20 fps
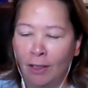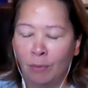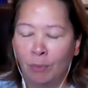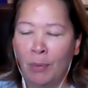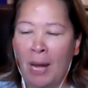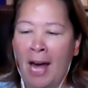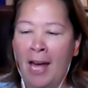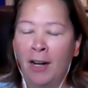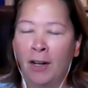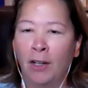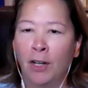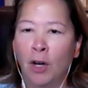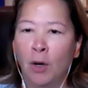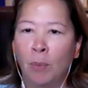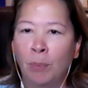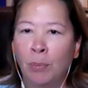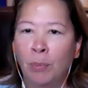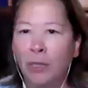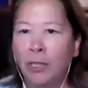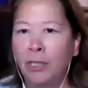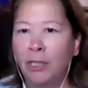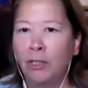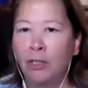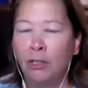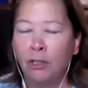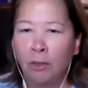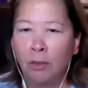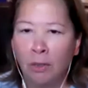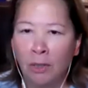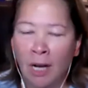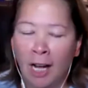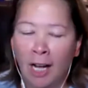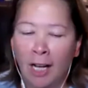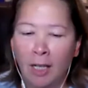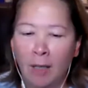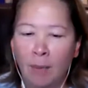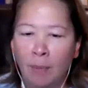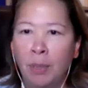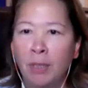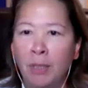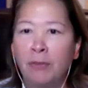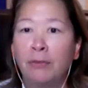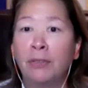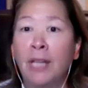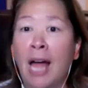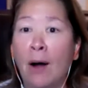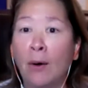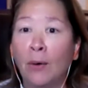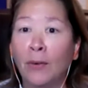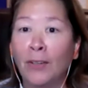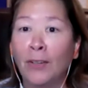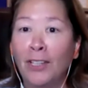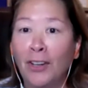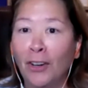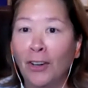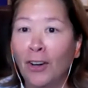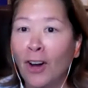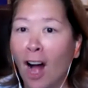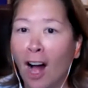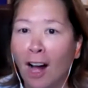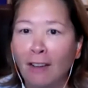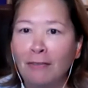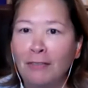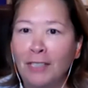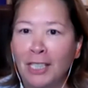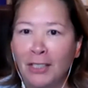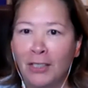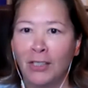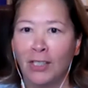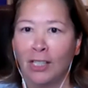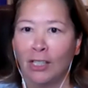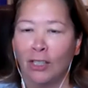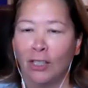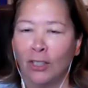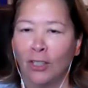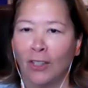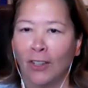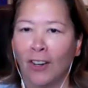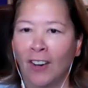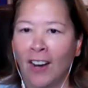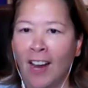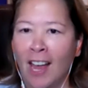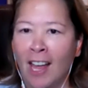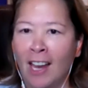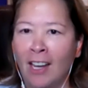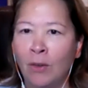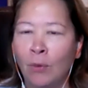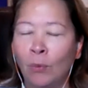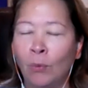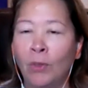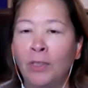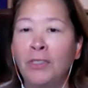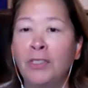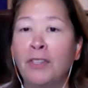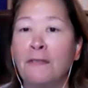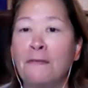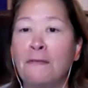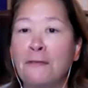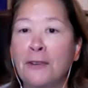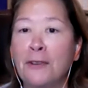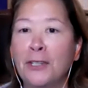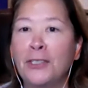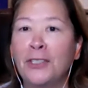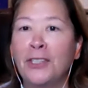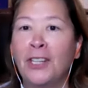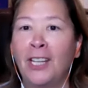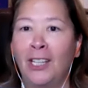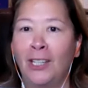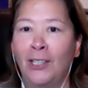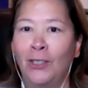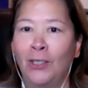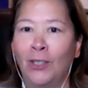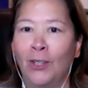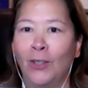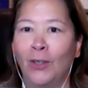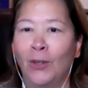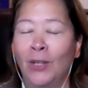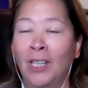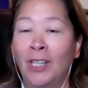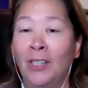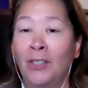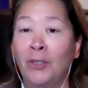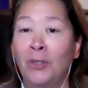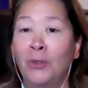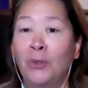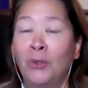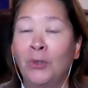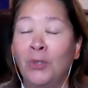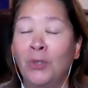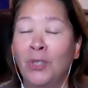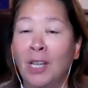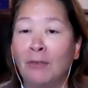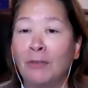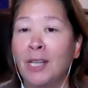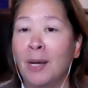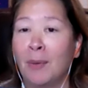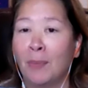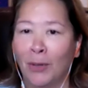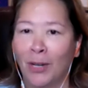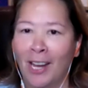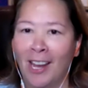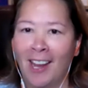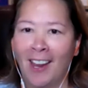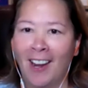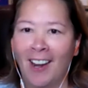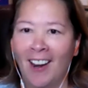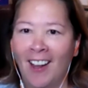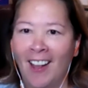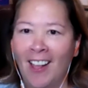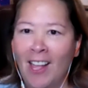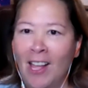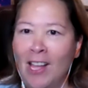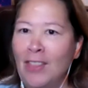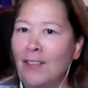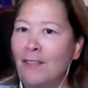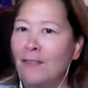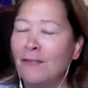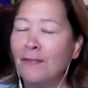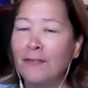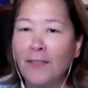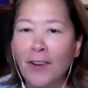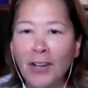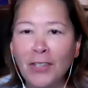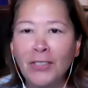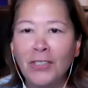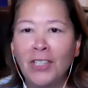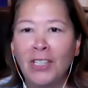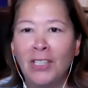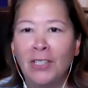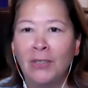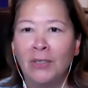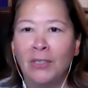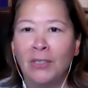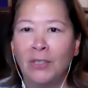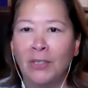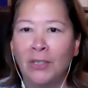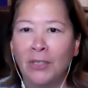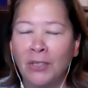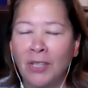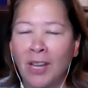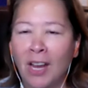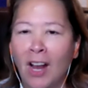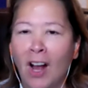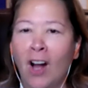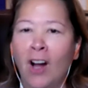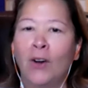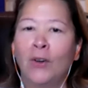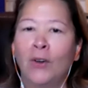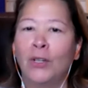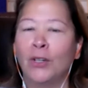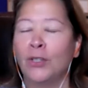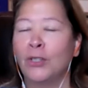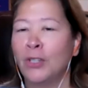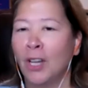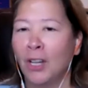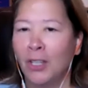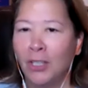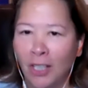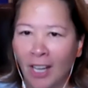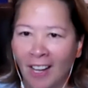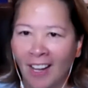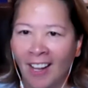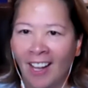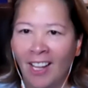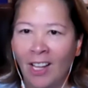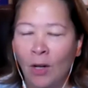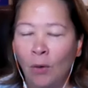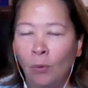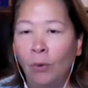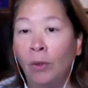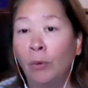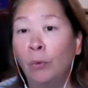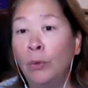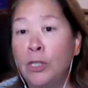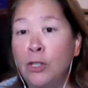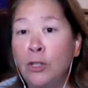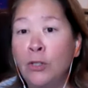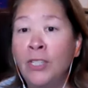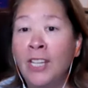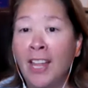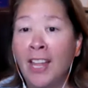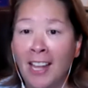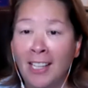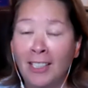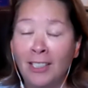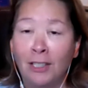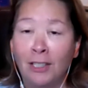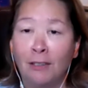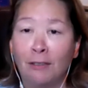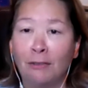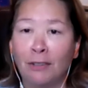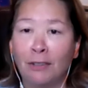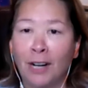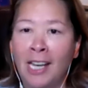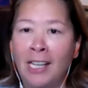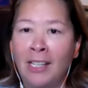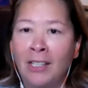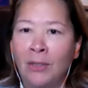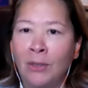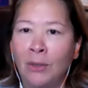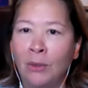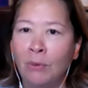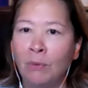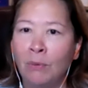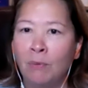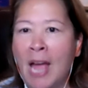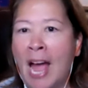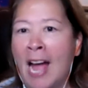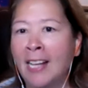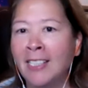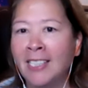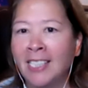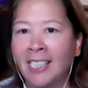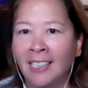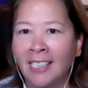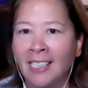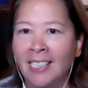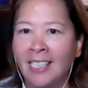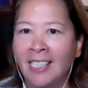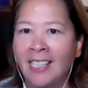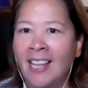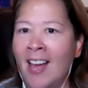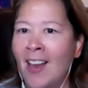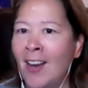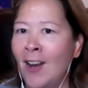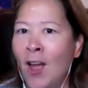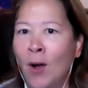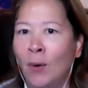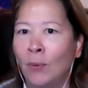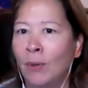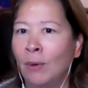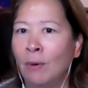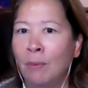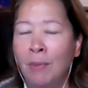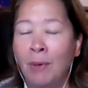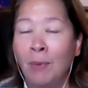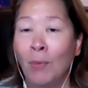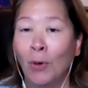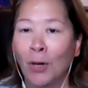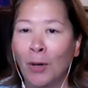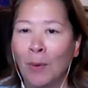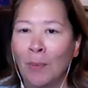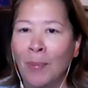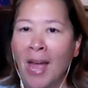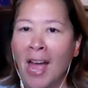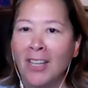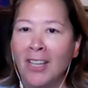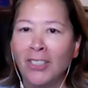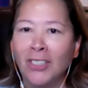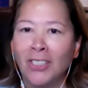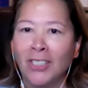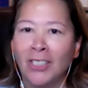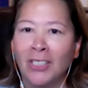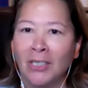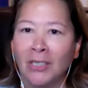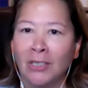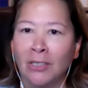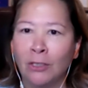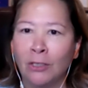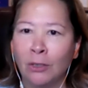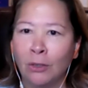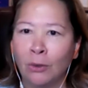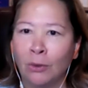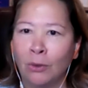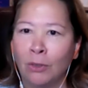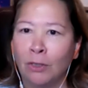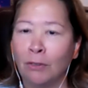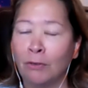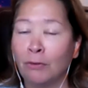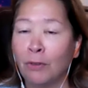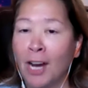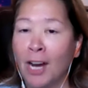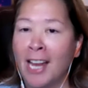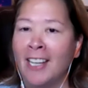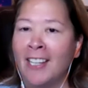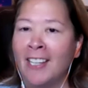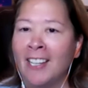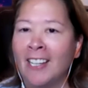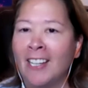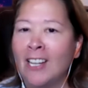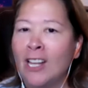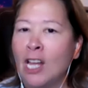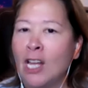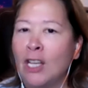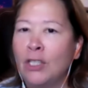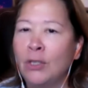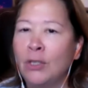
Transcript: I don't know, put uh, put flour in your coffee instead of sugar. And what's the first thing you do is you self deprecate. The mm-hmm. first thing you do, you say, Oh, you're such a, well, would you tell that to your friend who accidentally did that? No, we would be more compassionate to your friend. Mm.